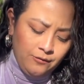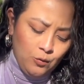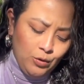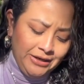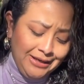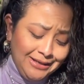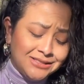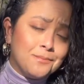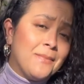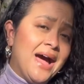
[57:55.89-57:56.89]
what is
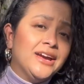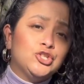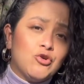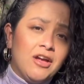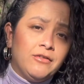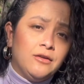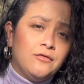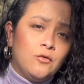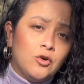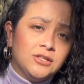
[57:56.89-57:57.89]
my driving
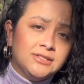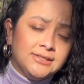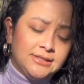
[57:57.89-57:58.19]
force?